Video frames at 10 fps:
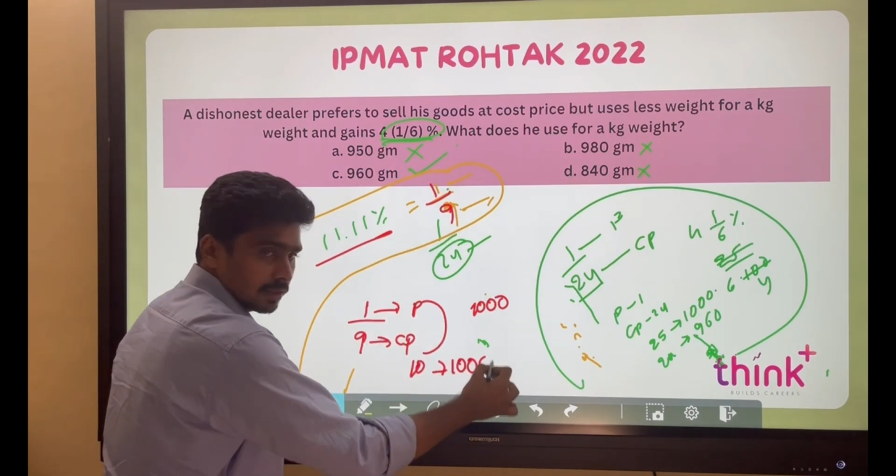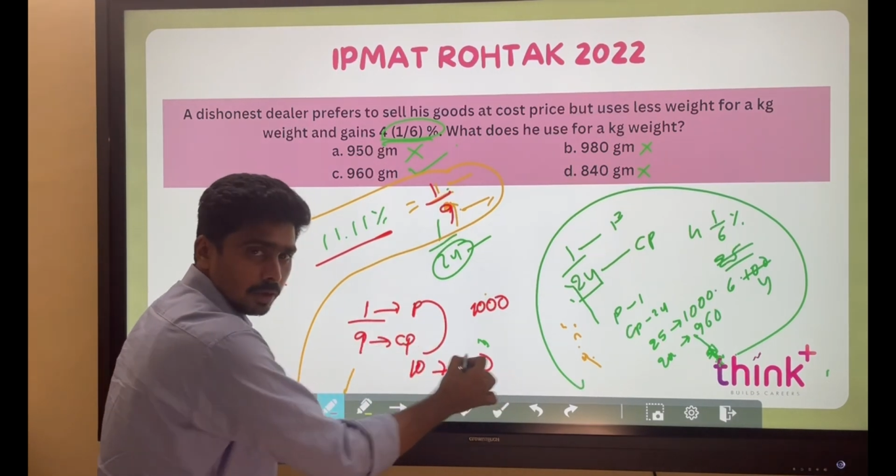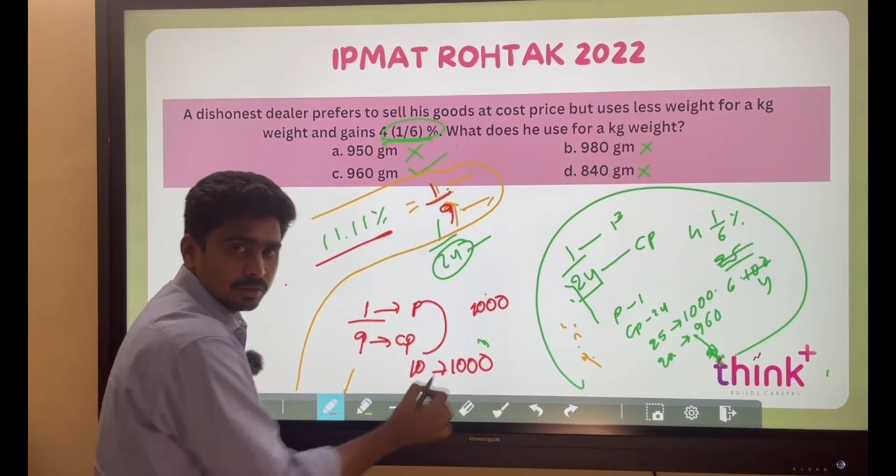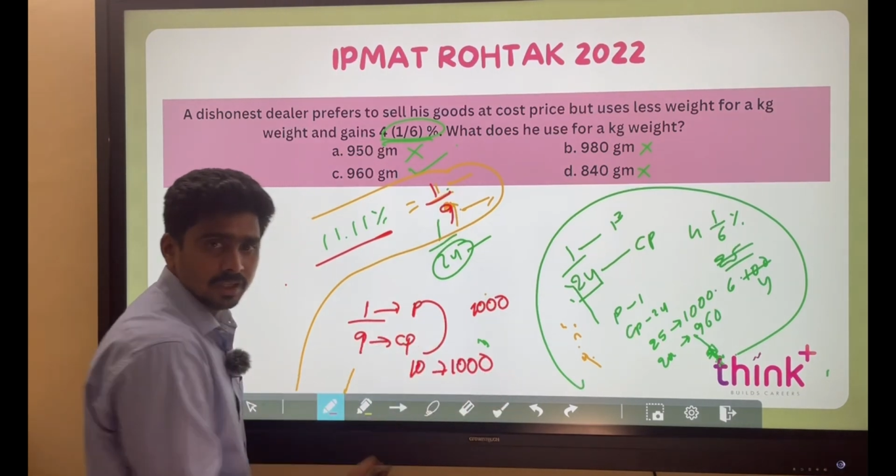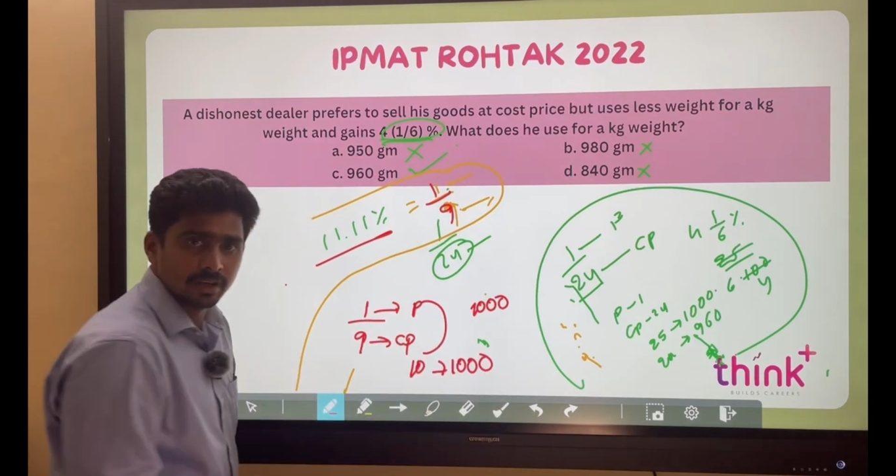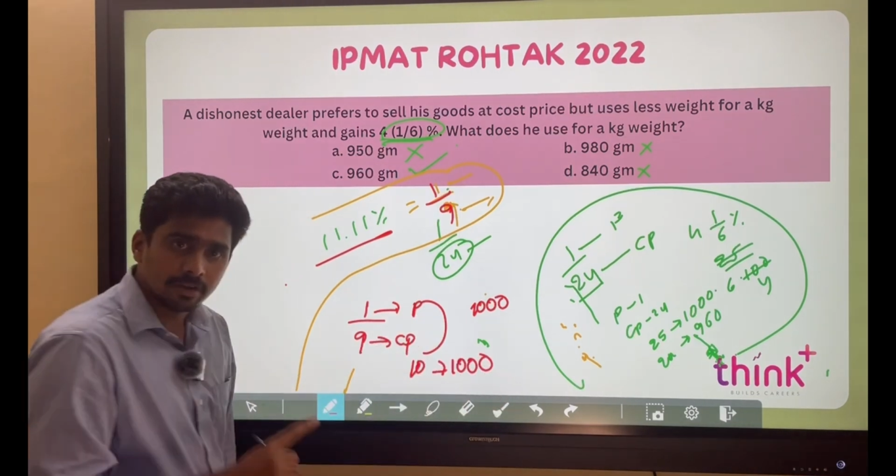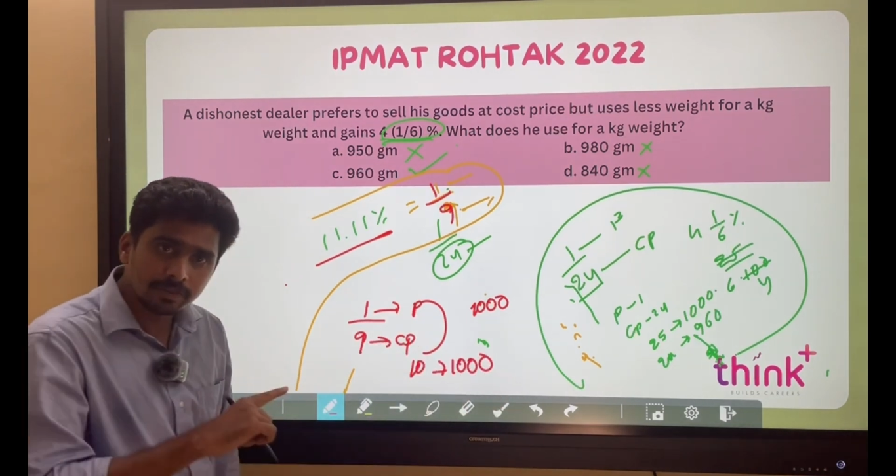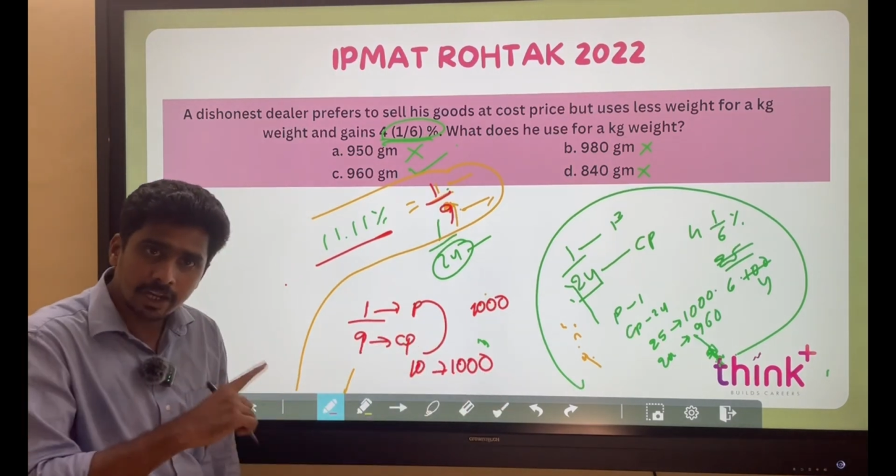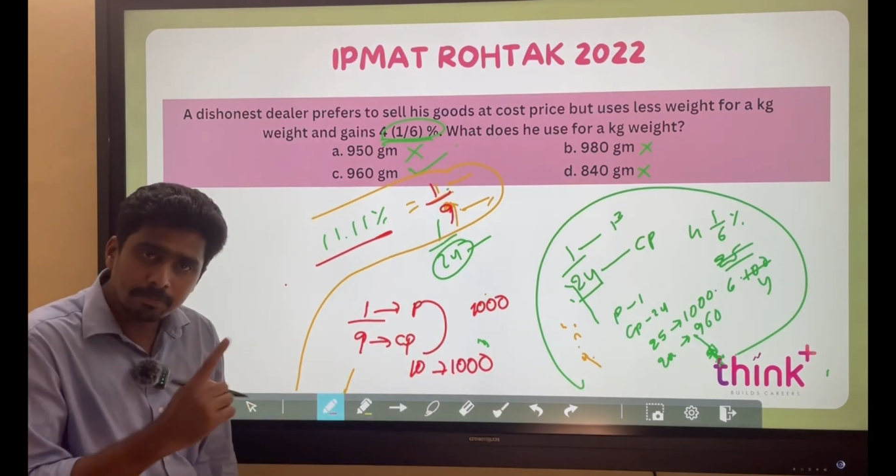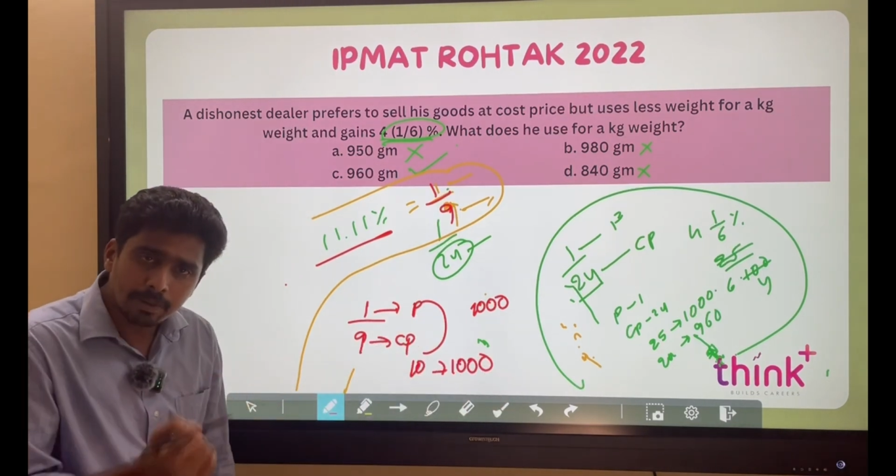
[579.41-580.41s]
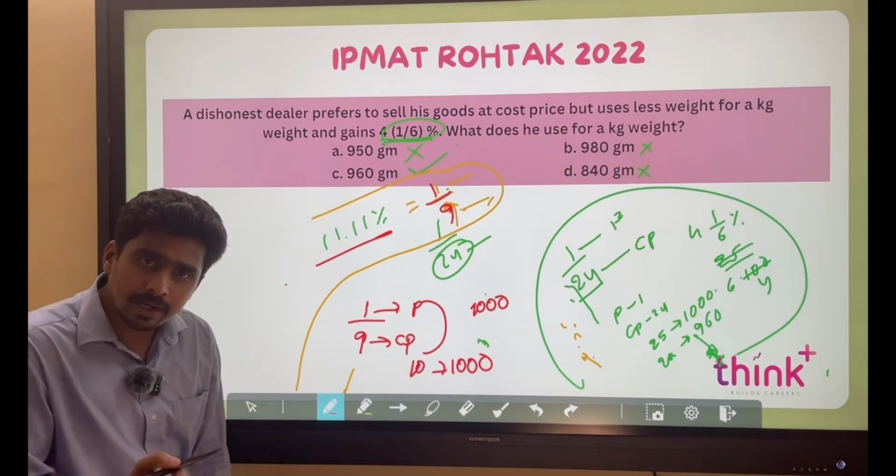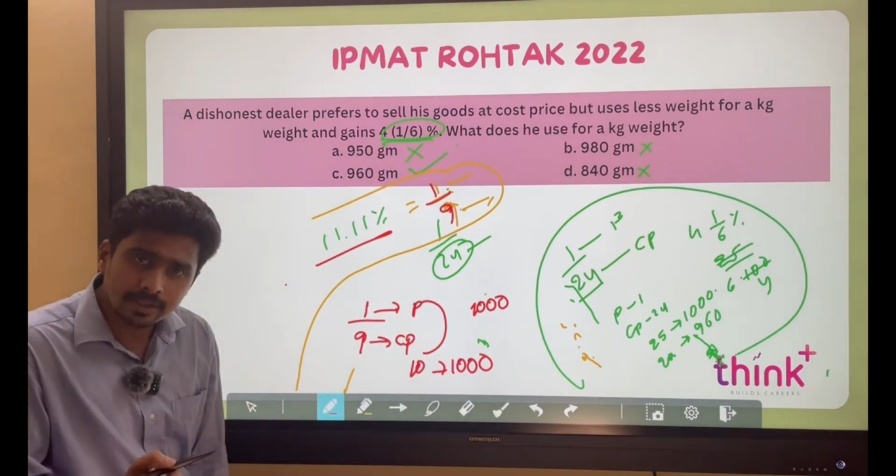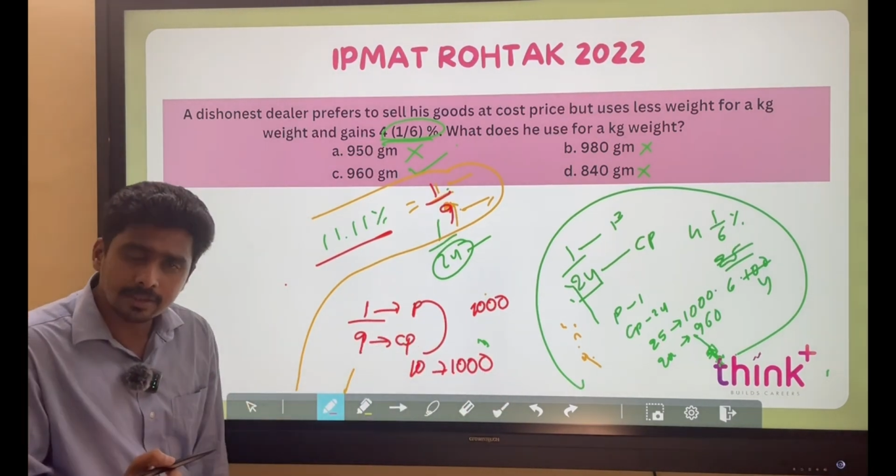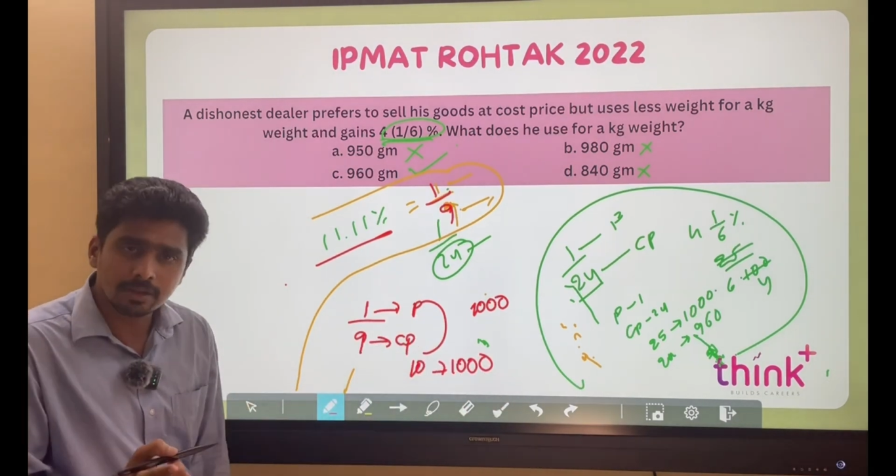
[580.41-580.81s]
1000. If 10 parts is